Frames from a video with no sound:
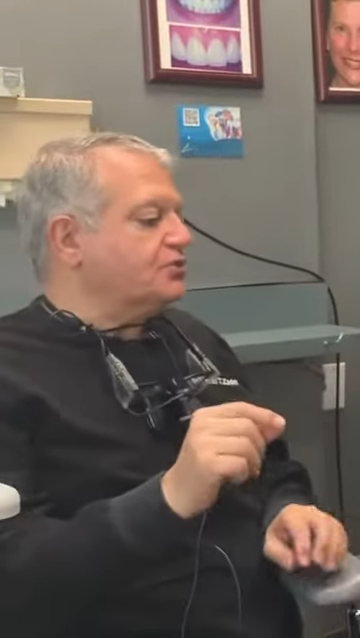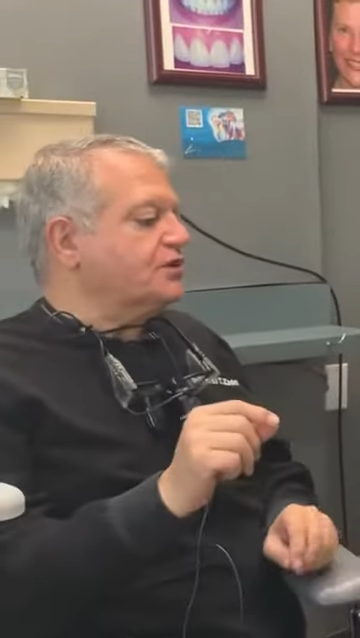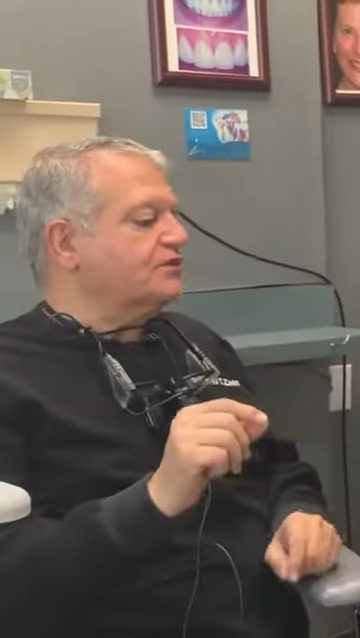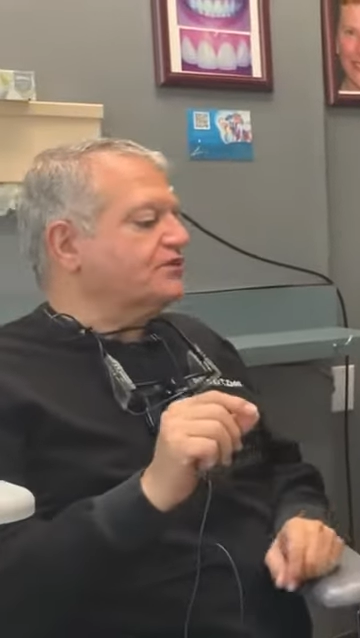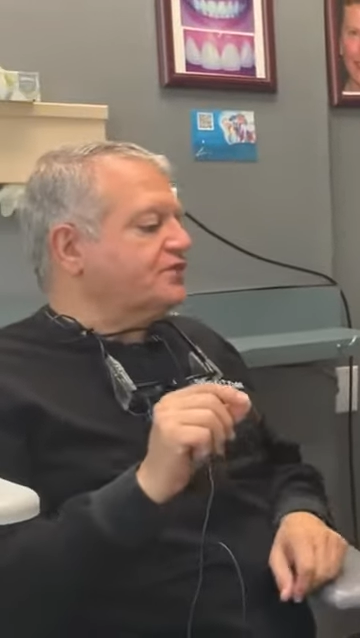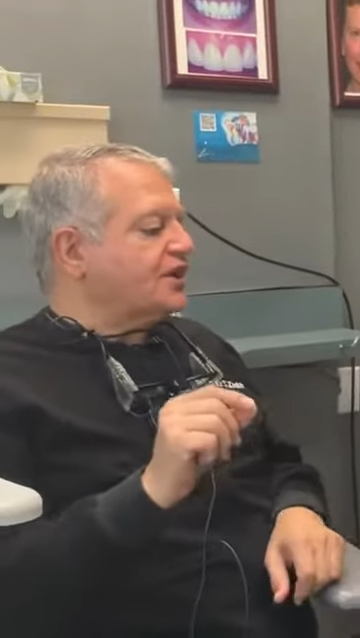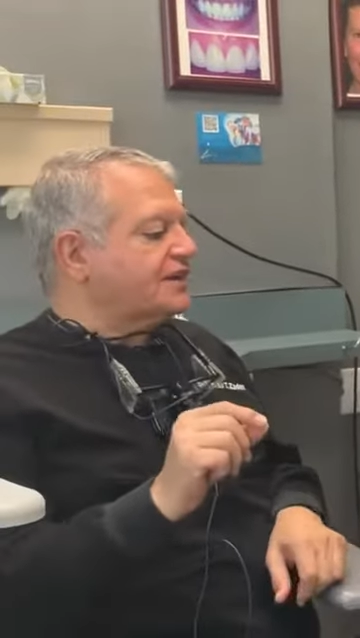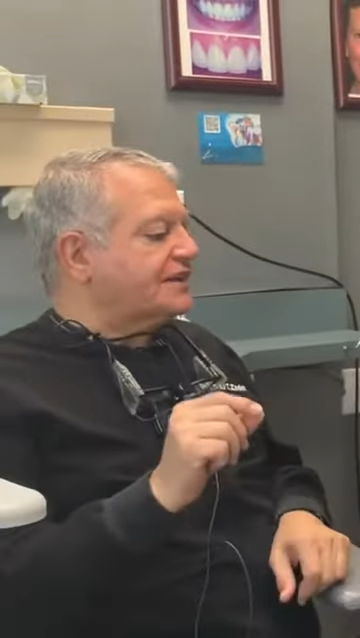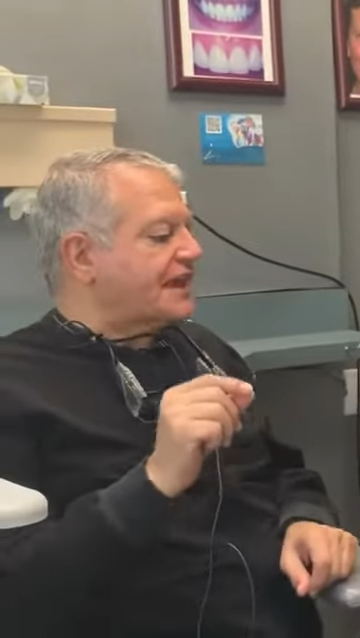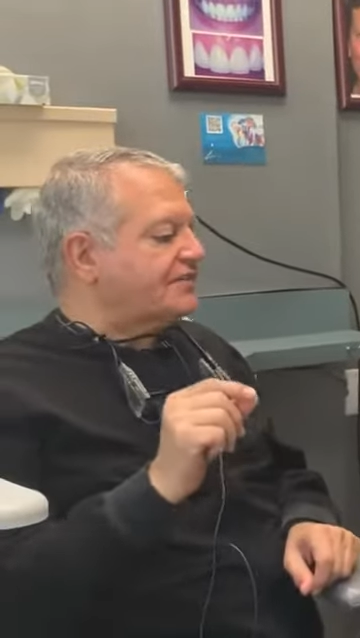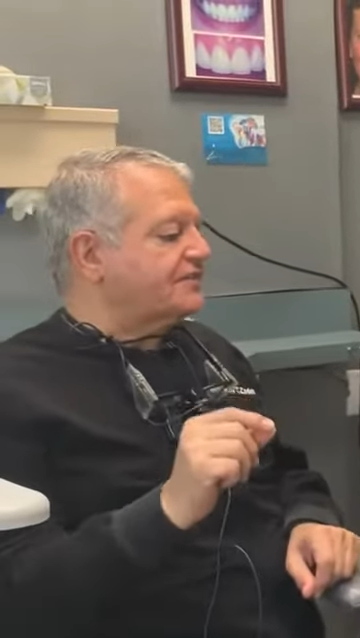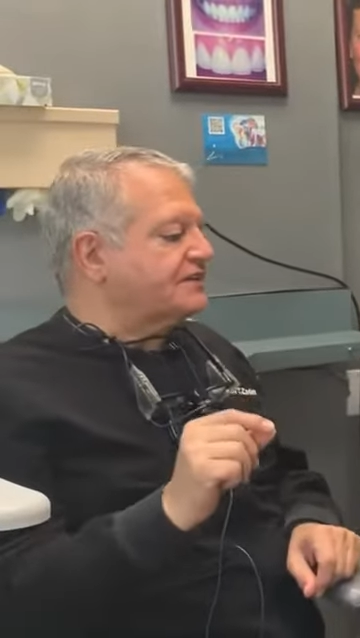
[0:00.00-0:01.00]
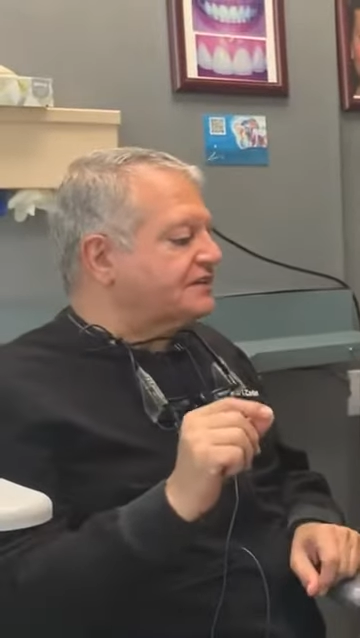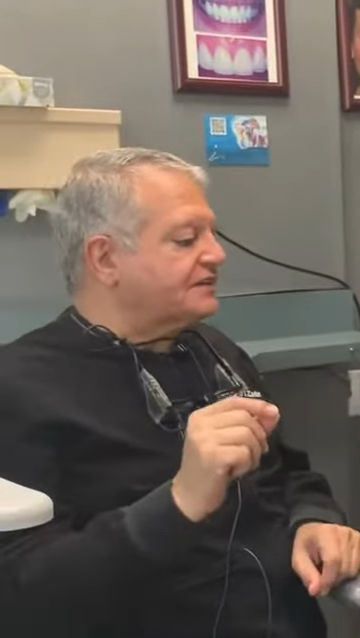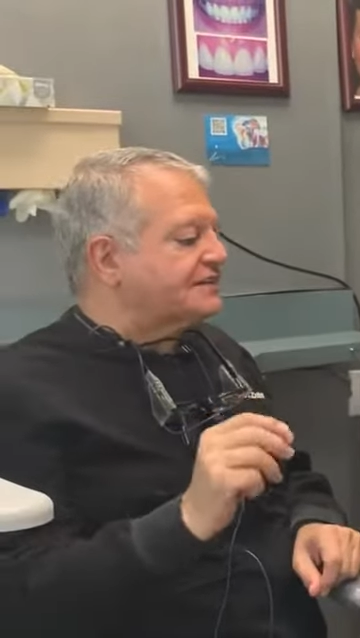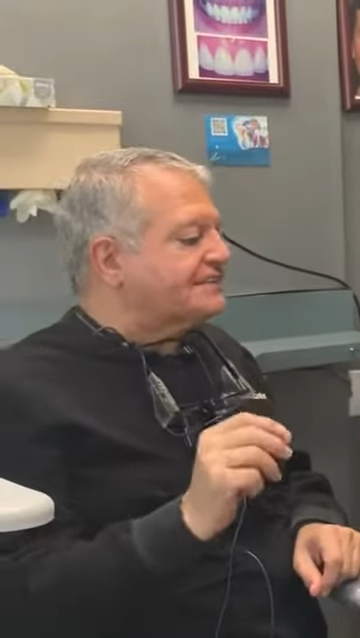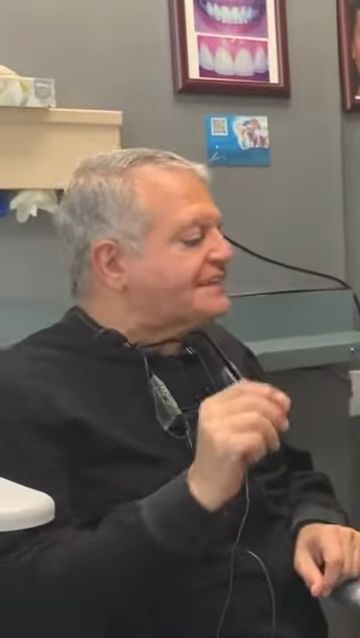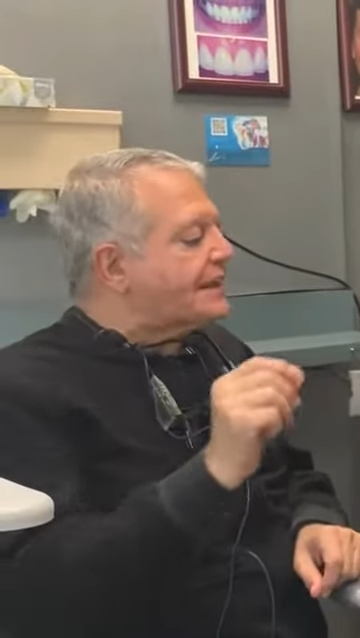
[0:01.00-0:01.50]
of not having
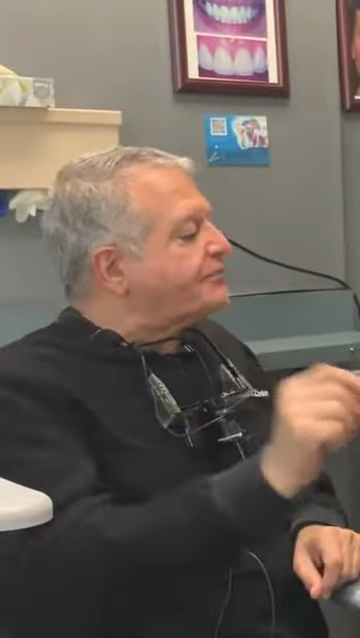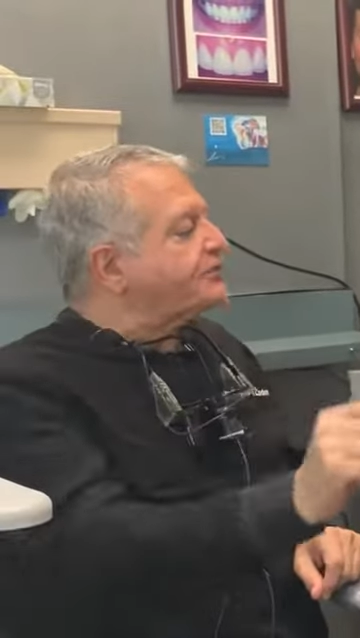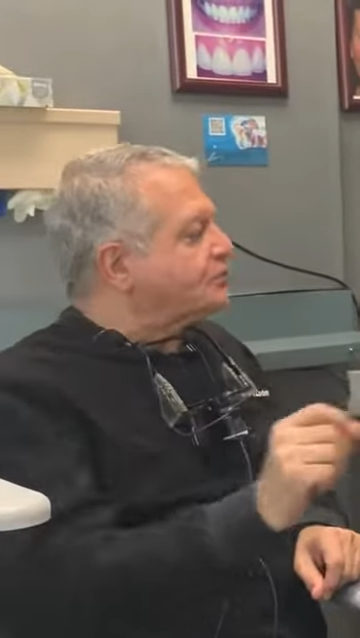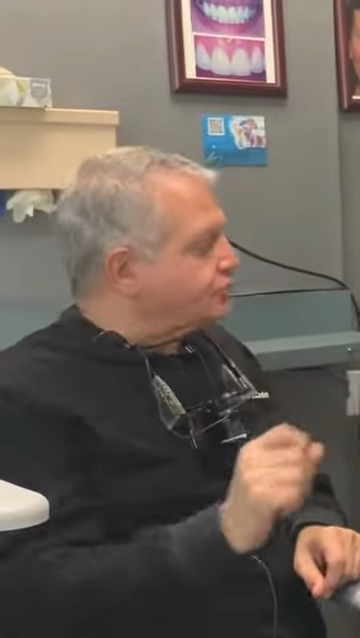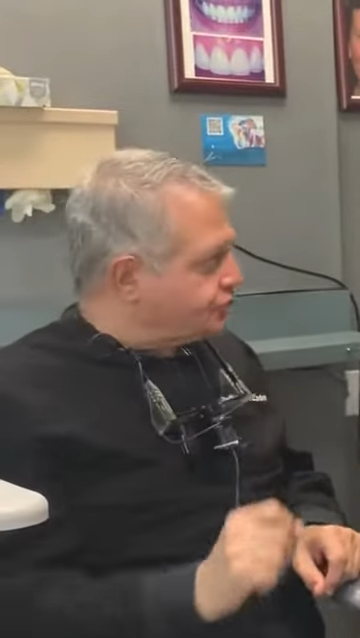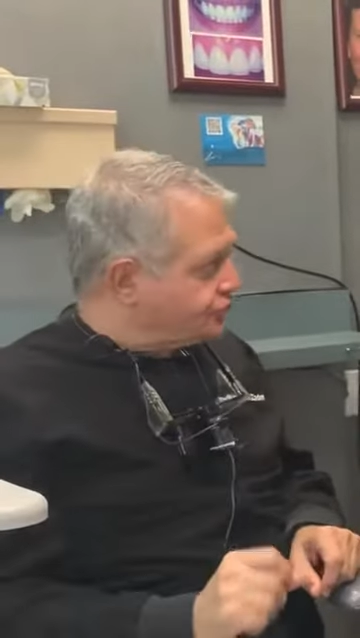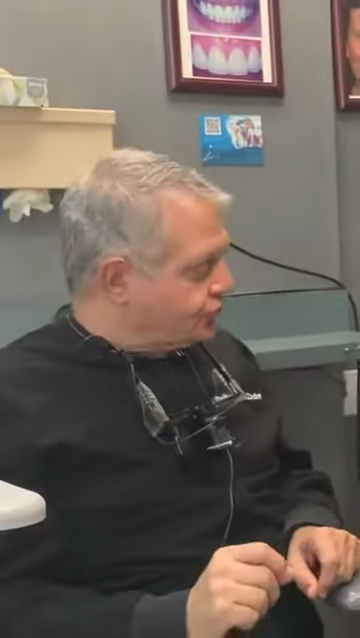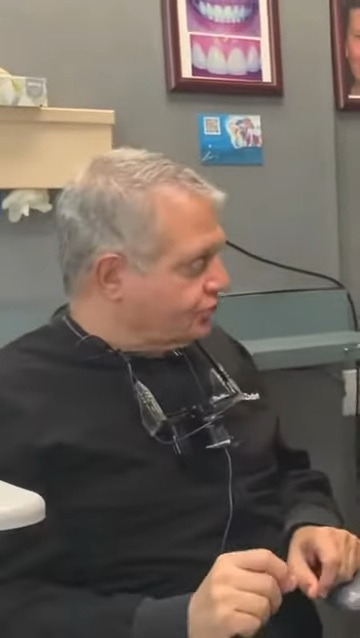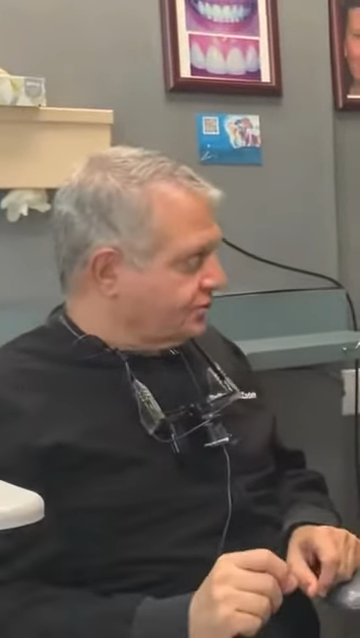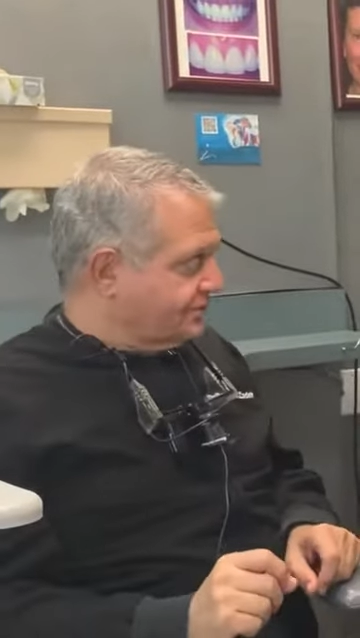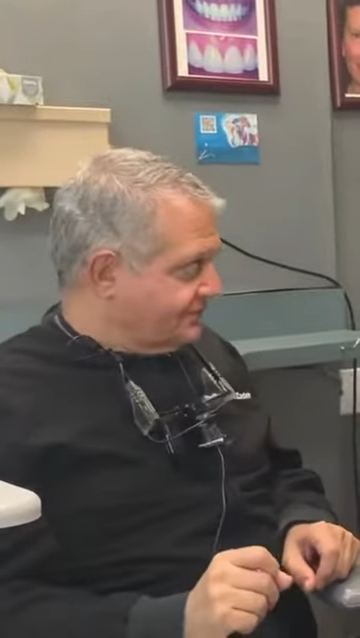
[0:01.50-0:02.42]
depth control.